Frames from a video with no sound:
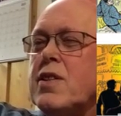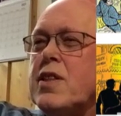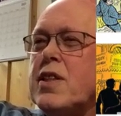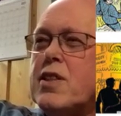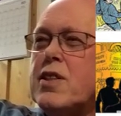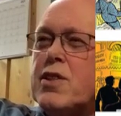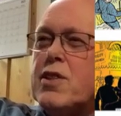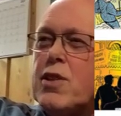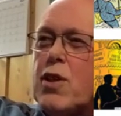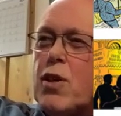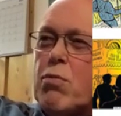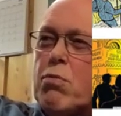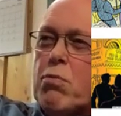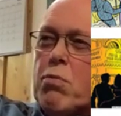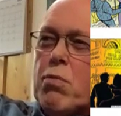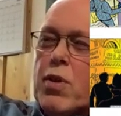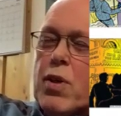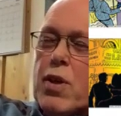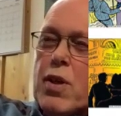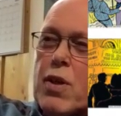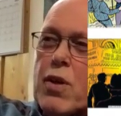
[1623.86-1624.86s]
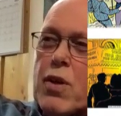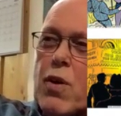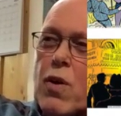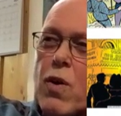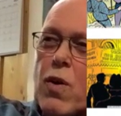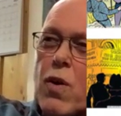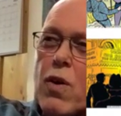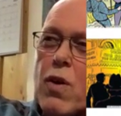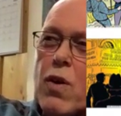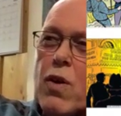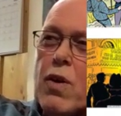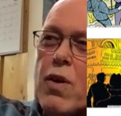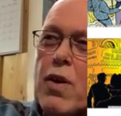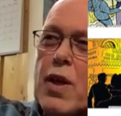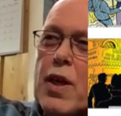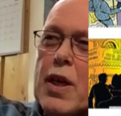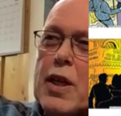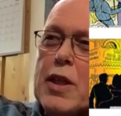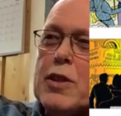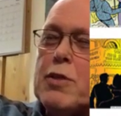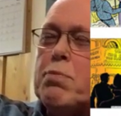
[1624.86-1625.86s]
did some uh,
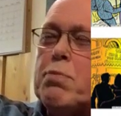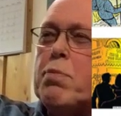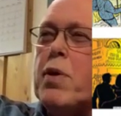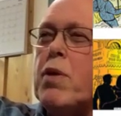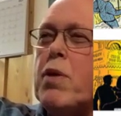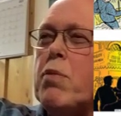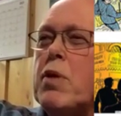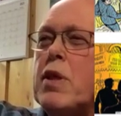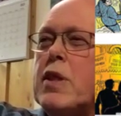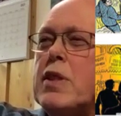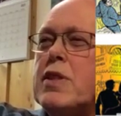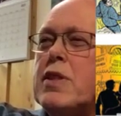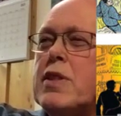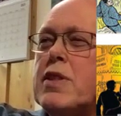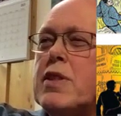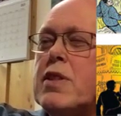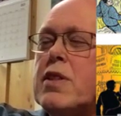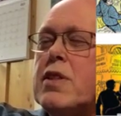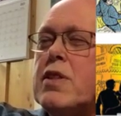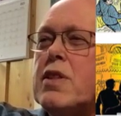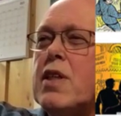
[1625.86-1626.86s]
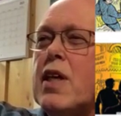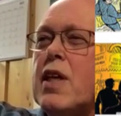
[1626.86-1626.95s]
colour experiment uh,